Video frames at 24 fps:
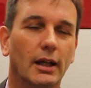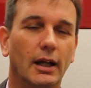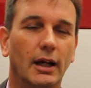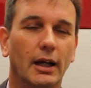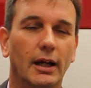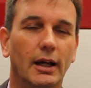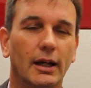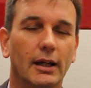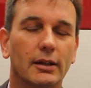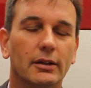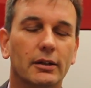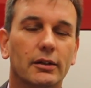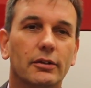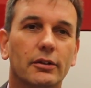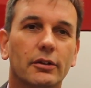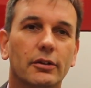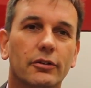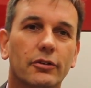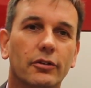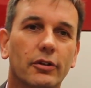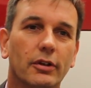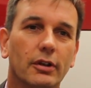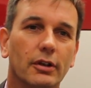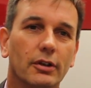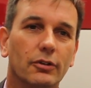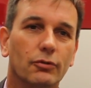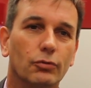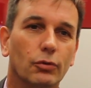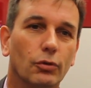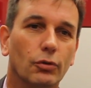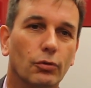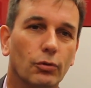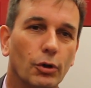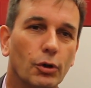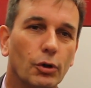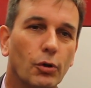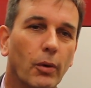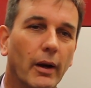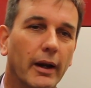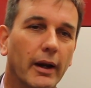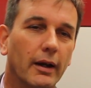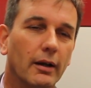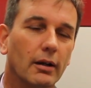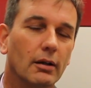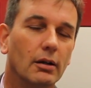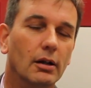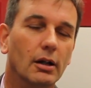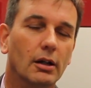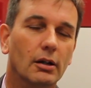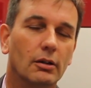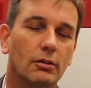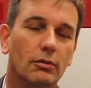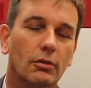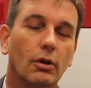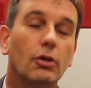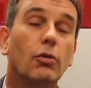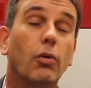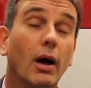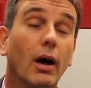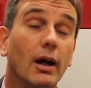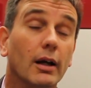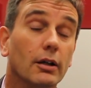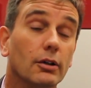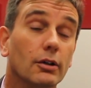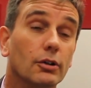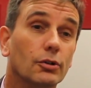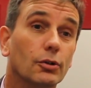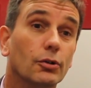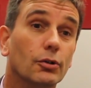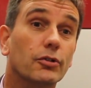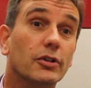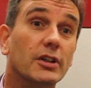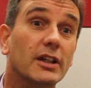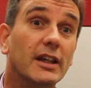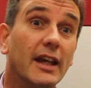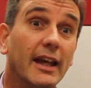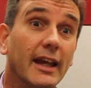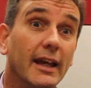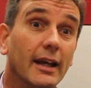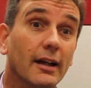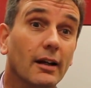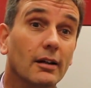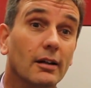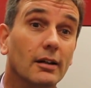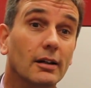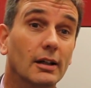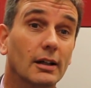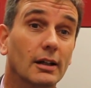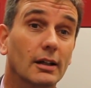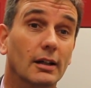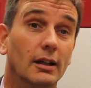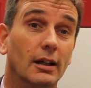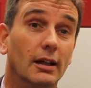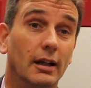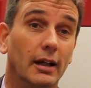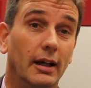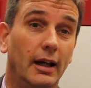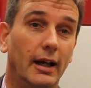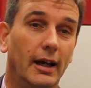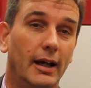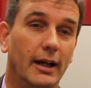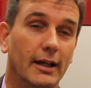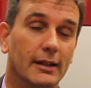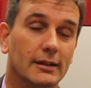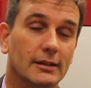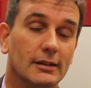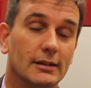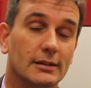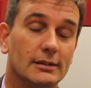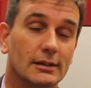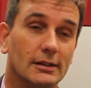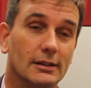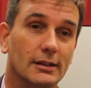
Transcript: and it will require good care, and